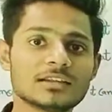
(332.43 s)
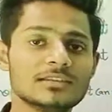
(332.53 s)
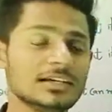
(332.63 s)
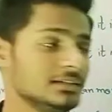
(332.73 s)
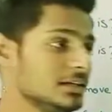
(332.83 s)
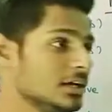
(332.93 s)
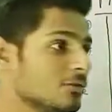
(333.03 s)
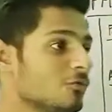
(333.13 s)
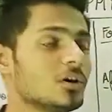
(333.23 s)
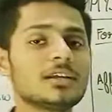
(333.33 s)
then
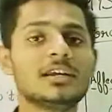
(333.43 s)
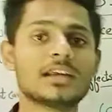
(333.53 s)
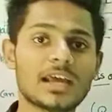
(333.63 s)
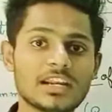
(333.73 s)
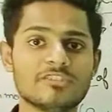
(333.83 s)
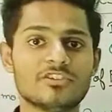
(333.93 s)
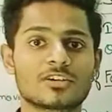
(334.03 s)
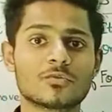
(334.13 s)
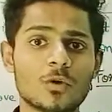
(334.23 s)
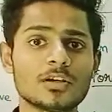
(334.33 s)
what it can affect,
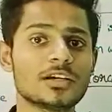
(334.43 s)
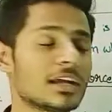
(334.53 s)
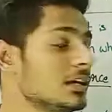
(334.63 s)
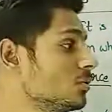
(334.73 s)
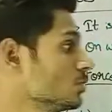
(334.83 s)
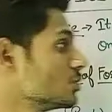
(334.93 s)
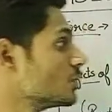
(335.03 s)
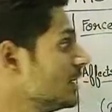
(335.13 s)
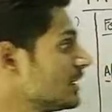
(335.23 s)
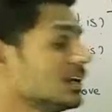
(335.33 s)
what it can do? So
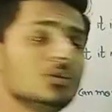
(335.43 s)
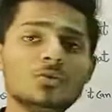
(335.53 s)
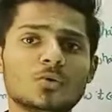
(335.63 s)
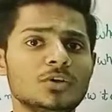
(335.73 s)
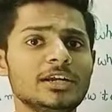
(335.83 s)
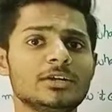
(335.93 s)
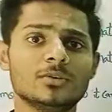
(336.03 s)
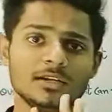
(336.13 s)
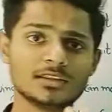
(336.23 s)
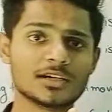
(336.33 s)
it can do only and
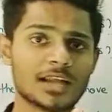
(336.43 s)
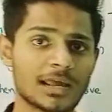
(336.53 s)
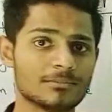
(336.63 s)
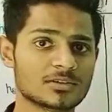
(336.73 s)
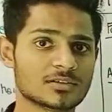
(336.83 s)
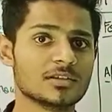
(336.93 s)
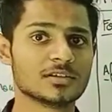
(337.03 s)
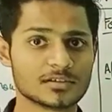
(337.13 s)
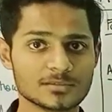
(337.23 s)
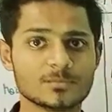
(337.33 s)
only three types.
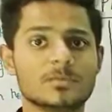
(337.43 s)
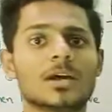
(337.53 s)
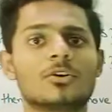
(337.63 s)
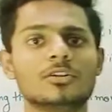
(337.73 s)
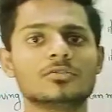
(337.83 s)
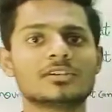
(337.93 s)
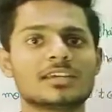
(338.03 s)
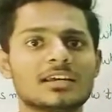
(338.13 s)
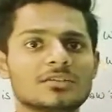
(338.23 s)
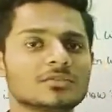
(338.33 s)
According to
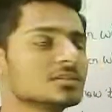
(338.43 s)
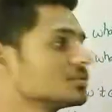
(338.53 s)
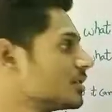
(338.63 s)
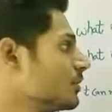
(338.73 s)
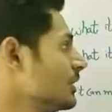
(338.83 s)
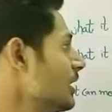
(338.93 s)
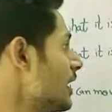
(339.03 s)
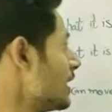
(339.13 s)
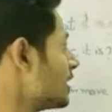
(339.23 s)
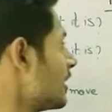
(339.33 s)
Isaac Newton's theory,
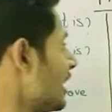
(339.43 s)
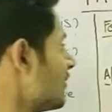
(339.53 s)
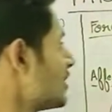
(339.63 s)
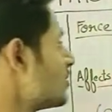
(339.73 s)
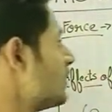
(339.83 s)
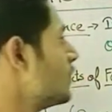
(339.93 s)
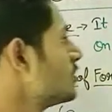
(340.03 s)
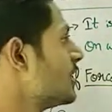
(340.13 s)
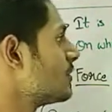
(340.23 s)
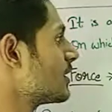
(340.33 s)
effects of force
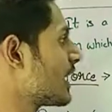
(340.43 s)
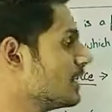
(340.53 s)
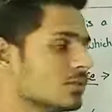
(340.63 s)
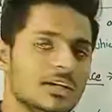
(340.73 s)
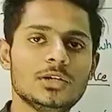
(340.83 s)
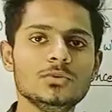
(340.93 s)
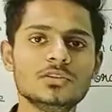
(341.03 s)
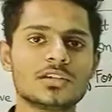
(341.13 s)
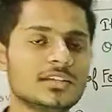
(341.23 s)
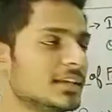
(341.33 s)
can only do
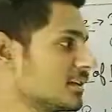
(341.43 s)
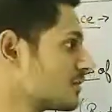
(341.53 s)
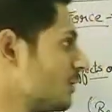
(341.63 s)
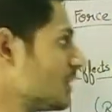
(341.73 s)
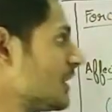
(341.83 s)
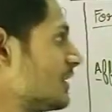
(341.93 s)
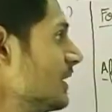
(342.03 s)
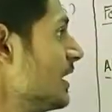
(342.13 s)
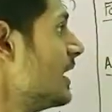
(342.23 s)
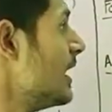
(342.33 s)
three things. What are they?
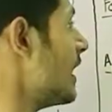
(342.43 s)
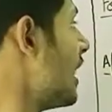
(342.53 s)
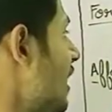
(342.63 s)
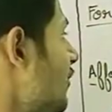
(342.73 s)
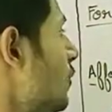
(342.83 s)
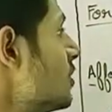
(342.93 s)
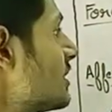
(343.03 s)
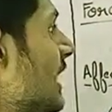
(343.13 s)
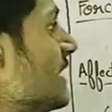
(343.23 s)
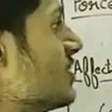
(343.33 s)
A force can